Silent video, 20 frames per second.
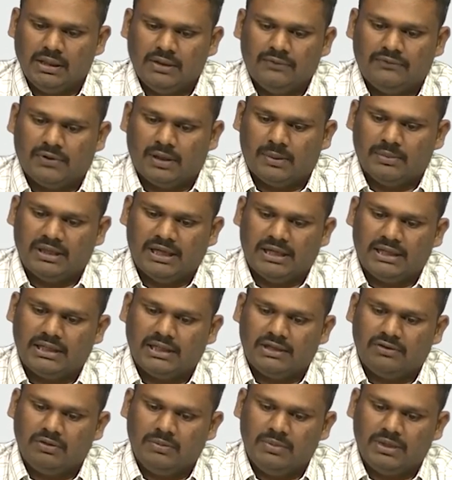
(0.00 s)
From that
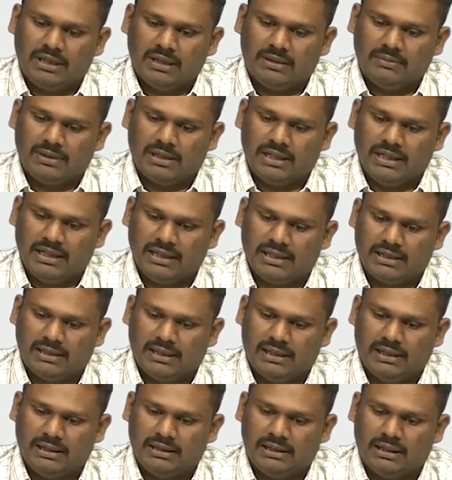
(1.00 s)
it will become clear
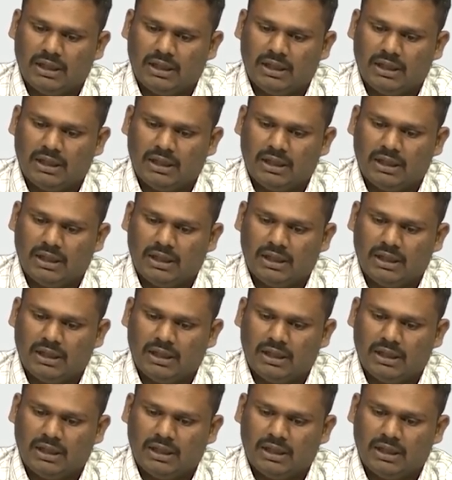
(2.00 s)
that